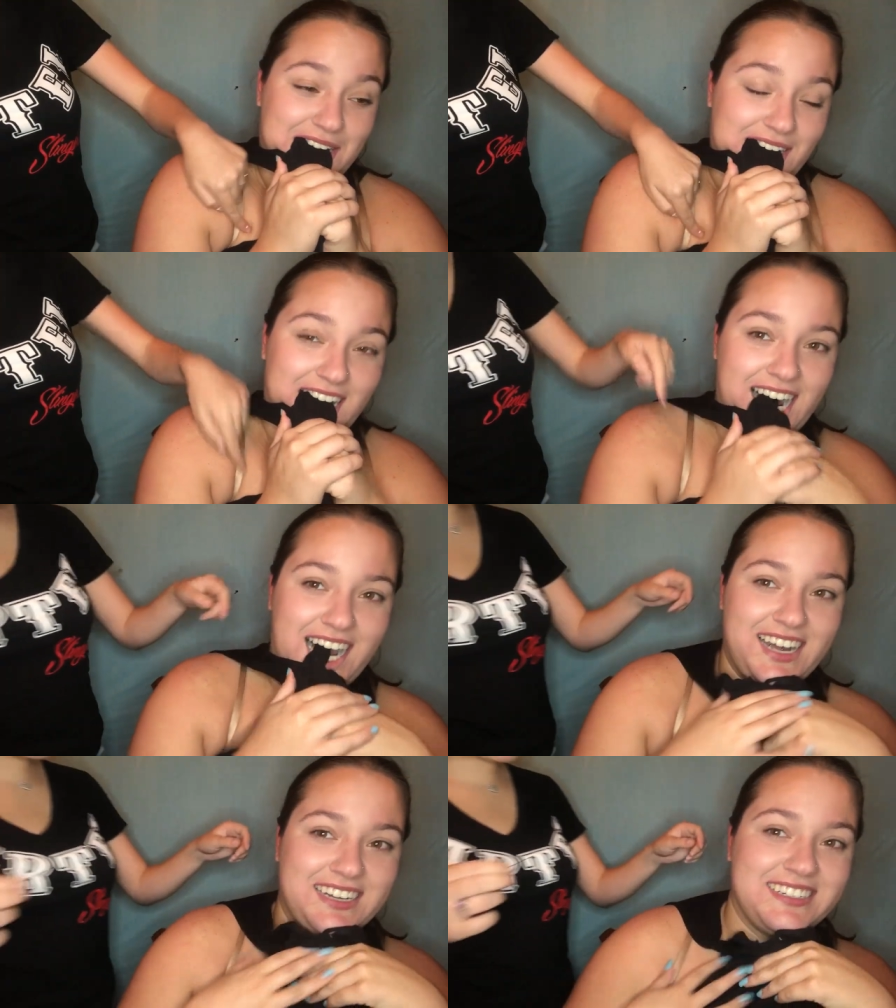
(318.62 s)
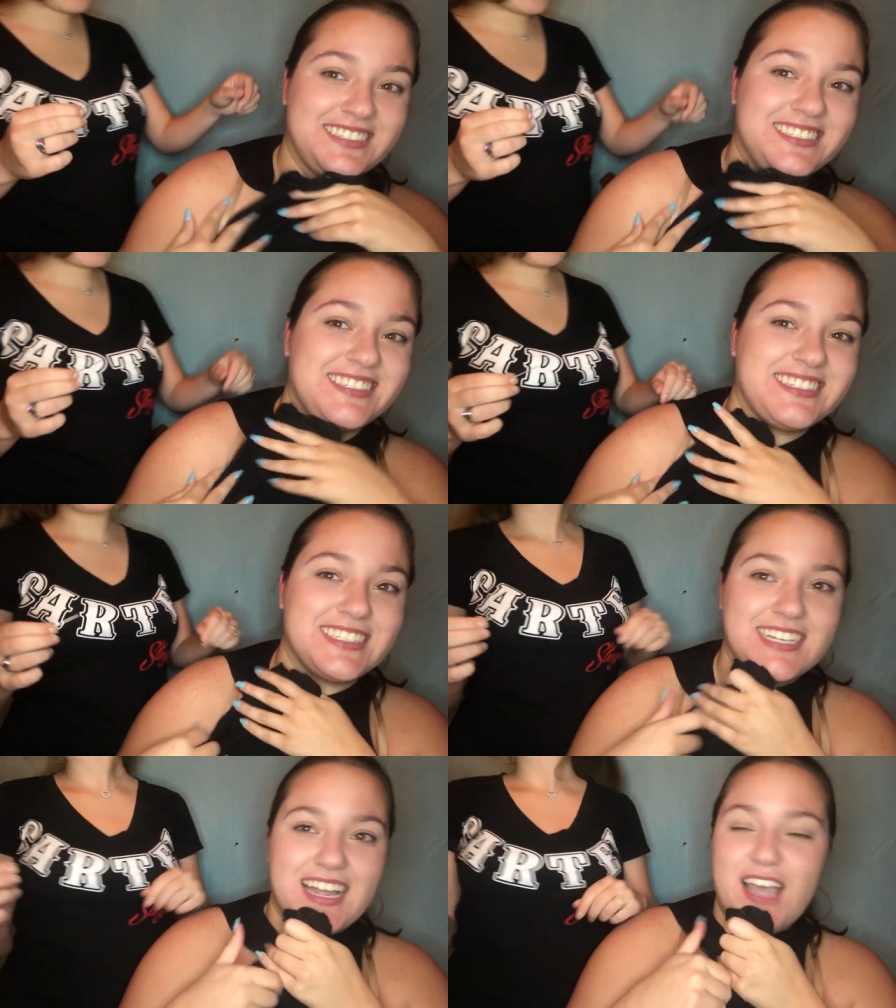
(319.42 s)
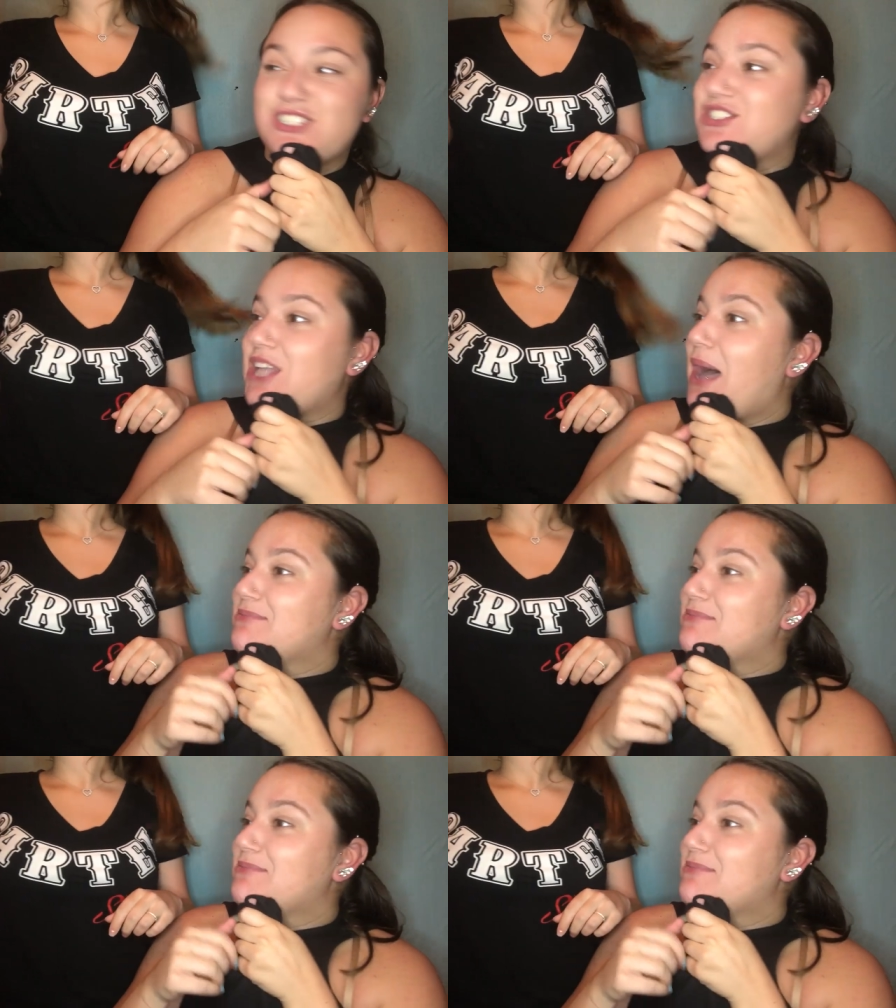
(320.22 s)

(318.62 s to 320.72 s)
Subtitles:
You're gonna hear a crackling sensation.